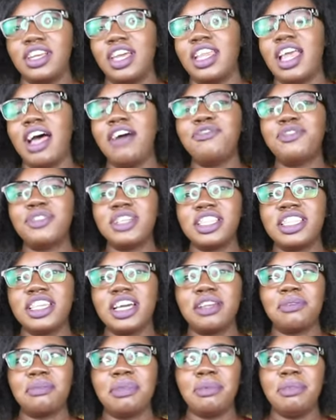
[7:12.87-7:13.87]
and after
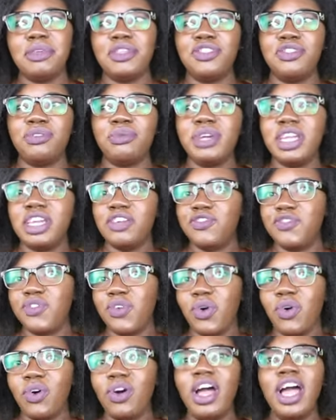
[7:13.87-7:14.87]
that maybe 3,
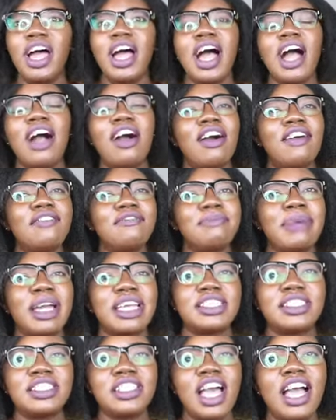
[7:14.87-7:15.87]
4 I'll have my
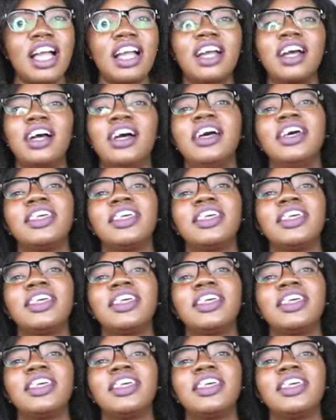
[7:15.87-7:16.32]
snack.